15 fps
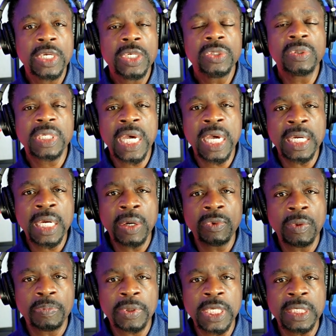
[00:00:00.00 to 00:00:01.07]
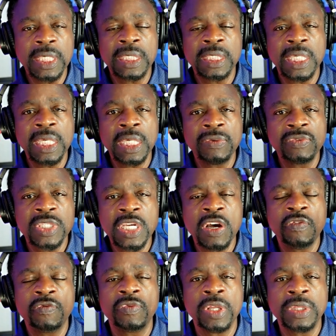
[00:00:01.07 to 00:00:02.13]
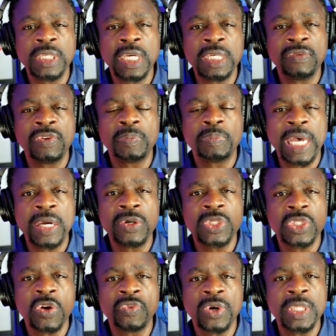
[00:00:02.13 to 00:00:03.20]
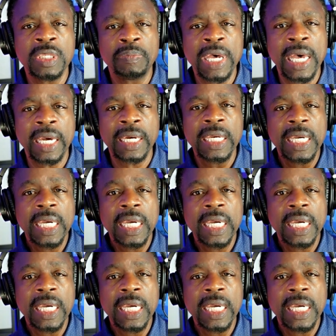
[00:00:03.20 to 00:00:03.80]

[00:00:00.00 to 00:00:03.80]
You cannot repeat. At the end of it, pat yourself on the back,